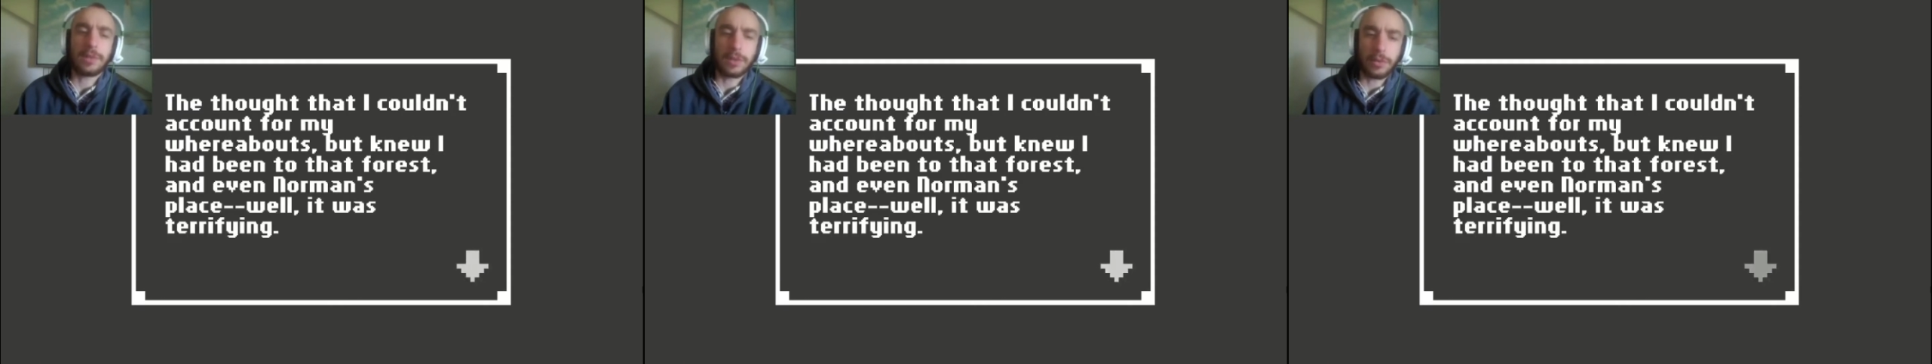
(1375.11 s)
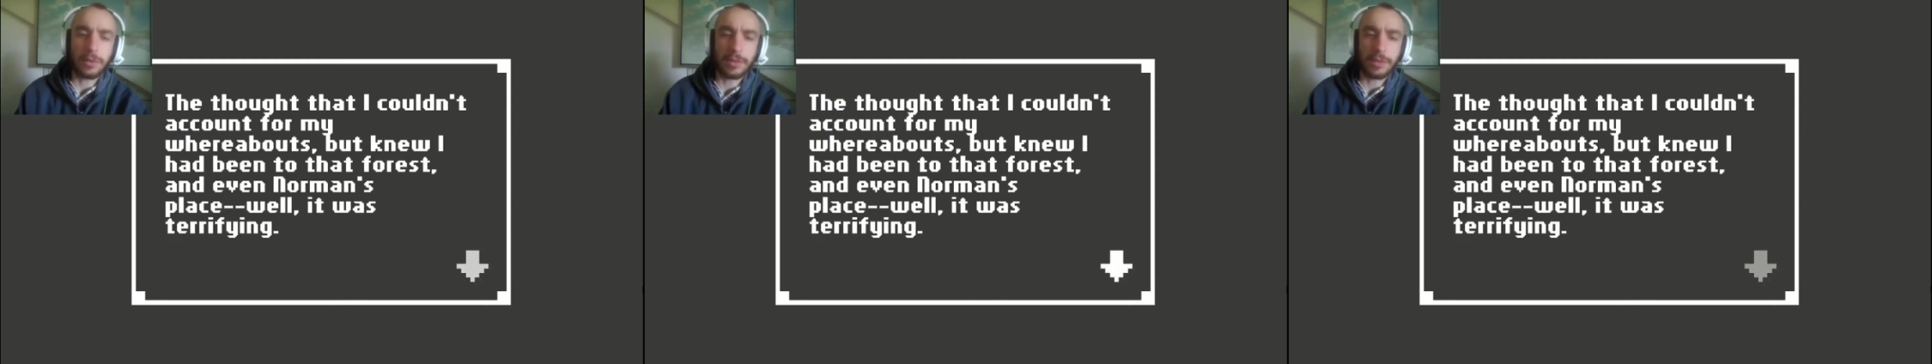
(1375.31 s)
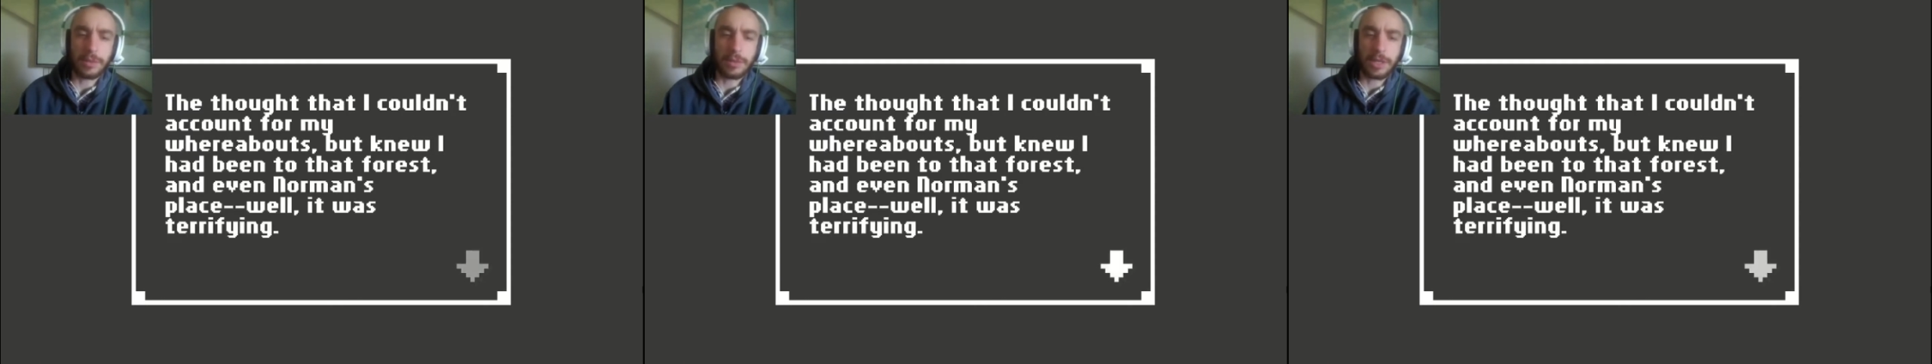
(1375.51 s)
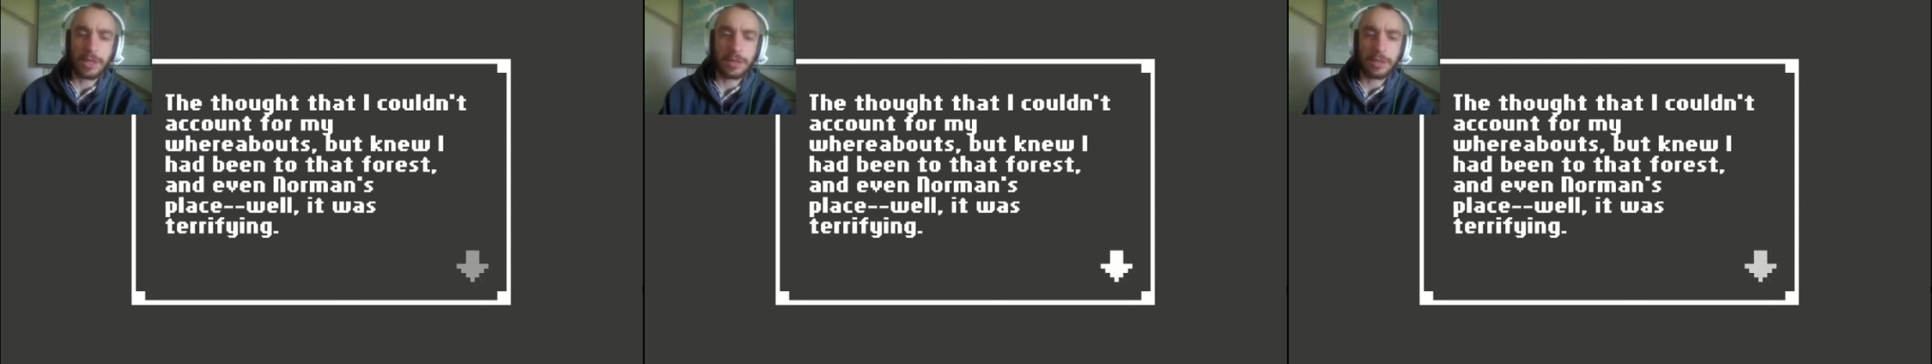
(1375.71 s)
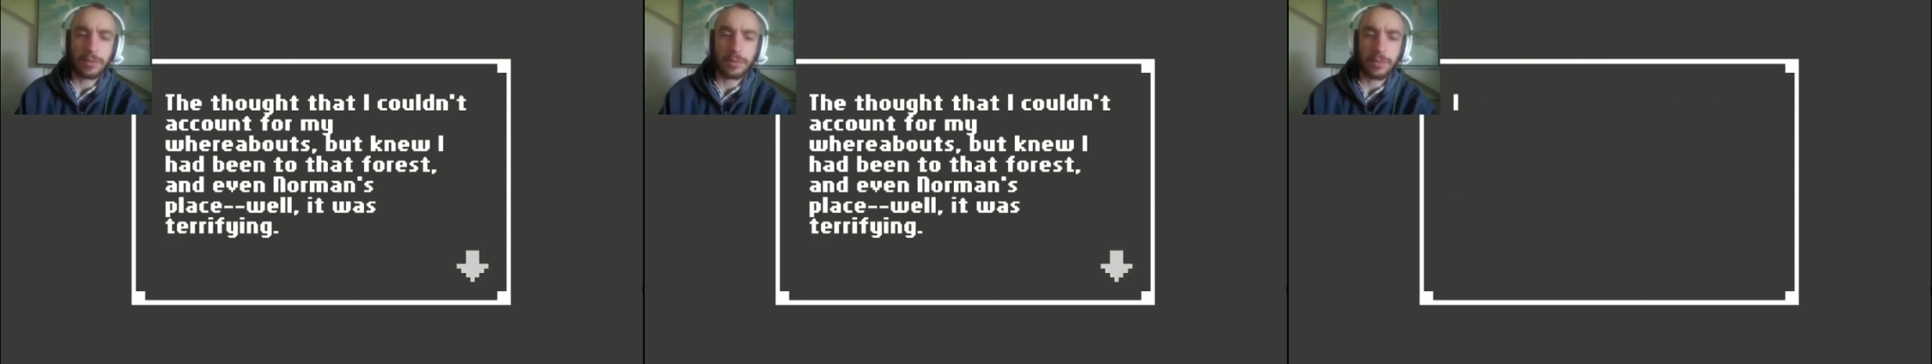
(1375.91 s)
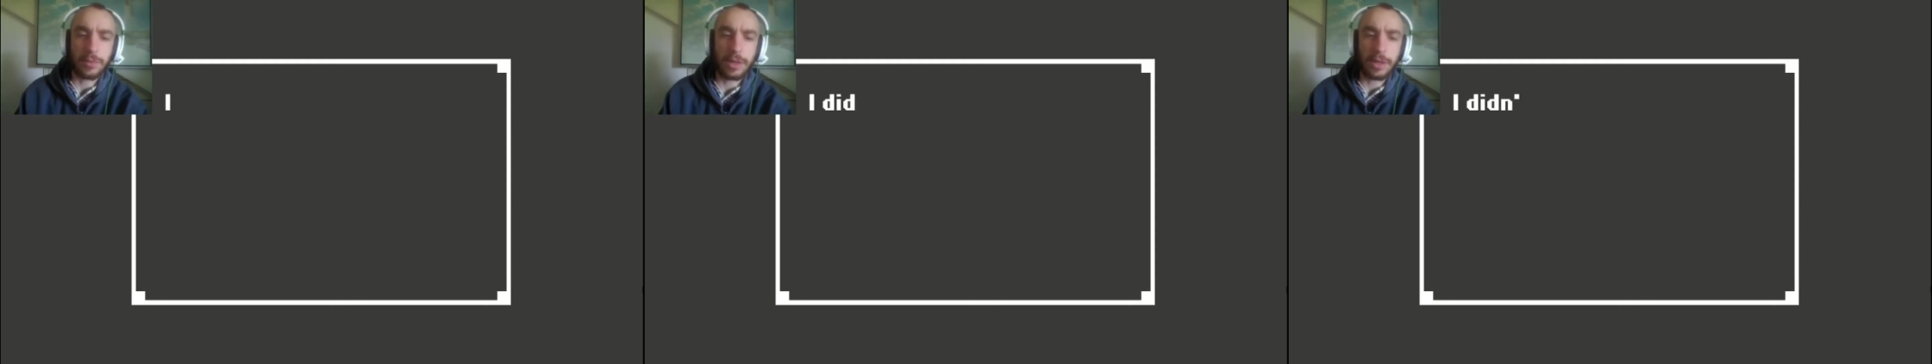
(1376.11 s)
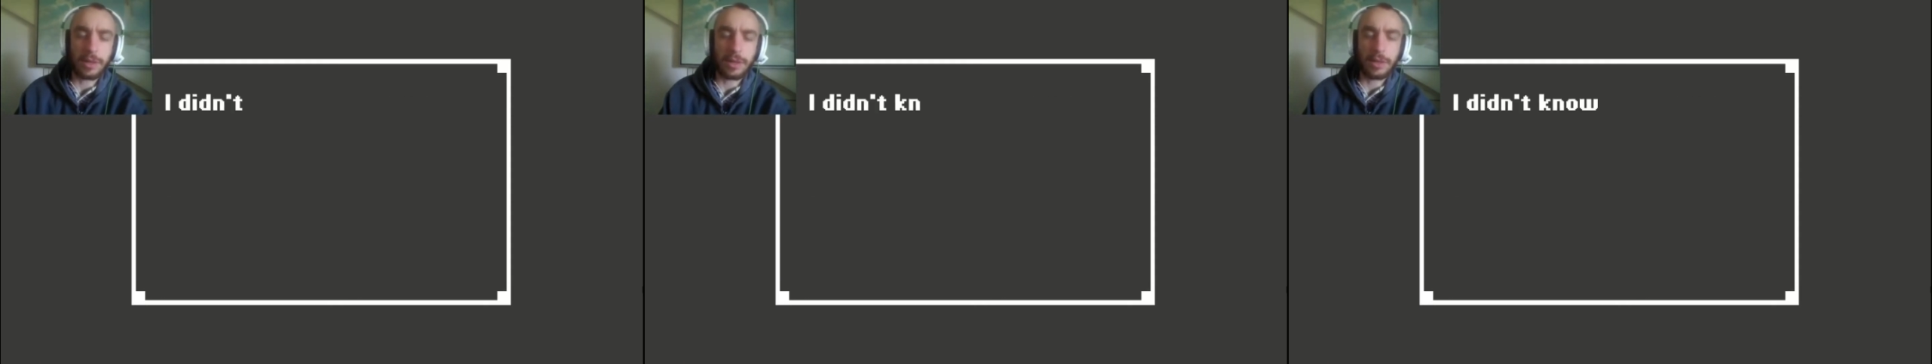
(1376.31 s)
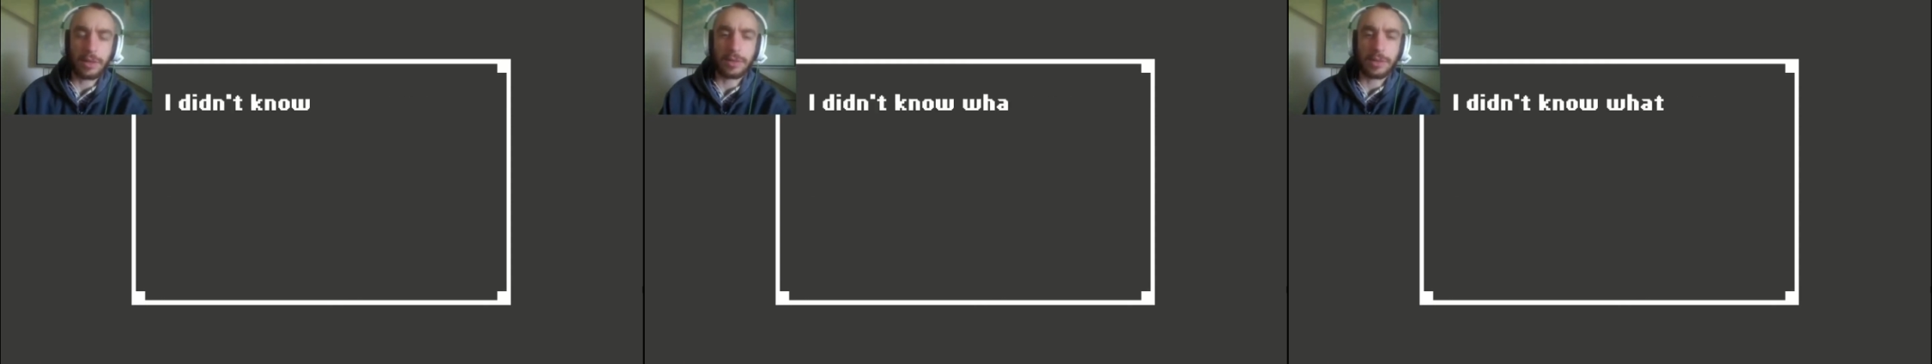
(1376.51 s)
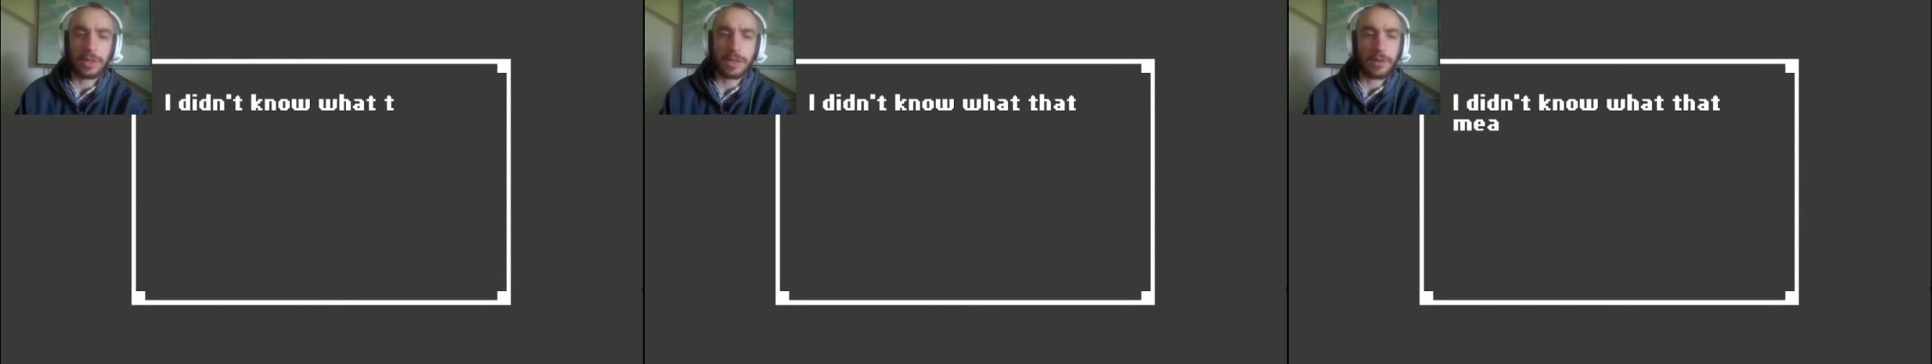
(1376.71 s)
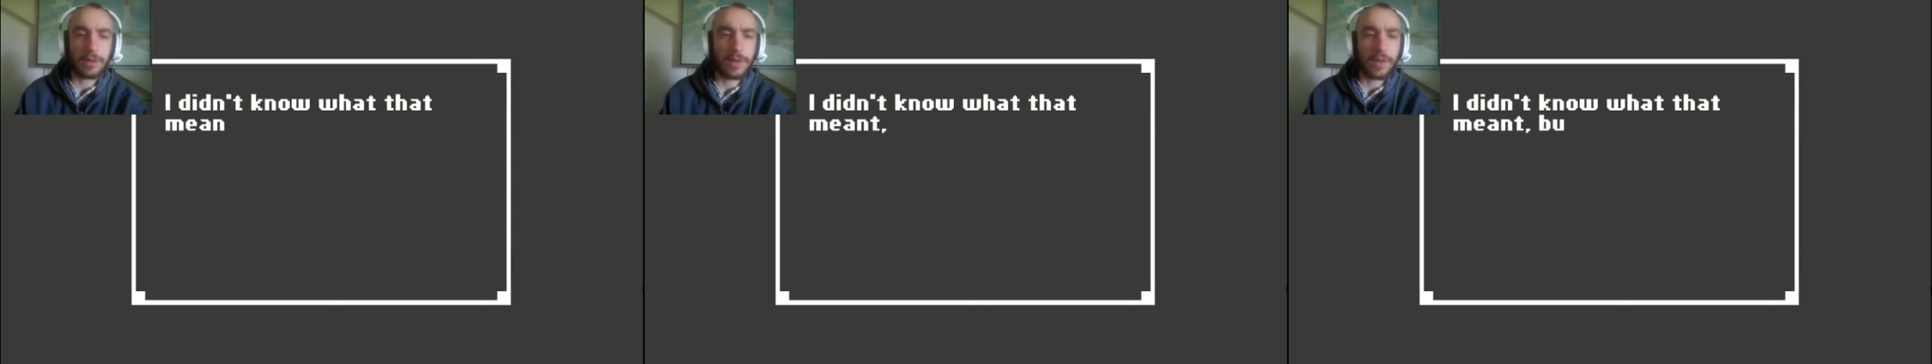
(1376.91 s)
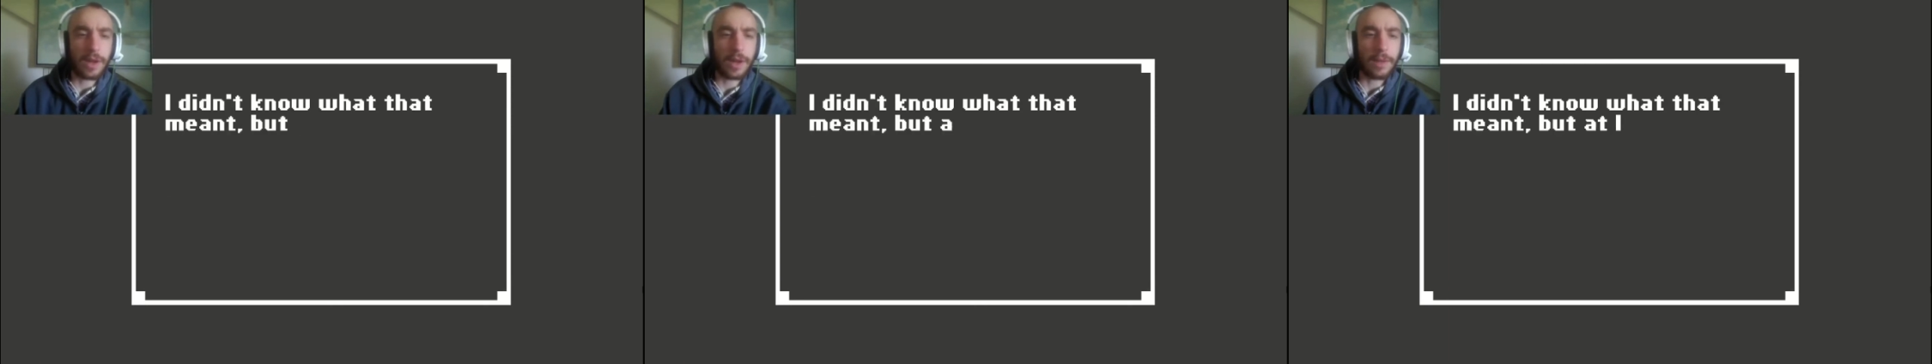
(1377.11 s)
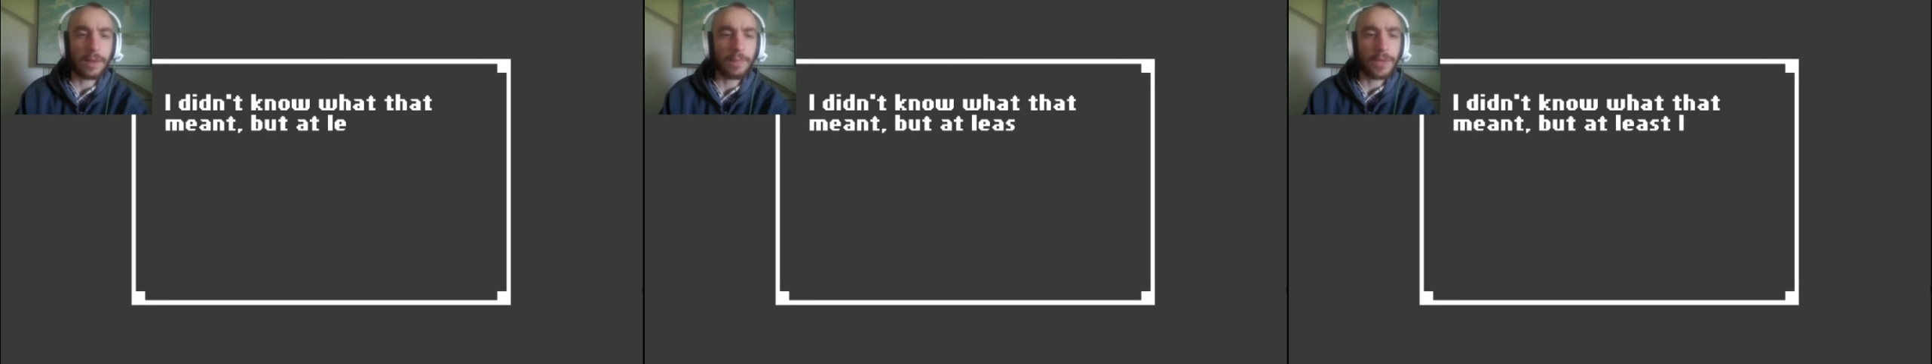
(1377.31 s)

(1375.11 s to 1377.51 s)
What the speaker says: to Norman's place. Well, it was terrifying.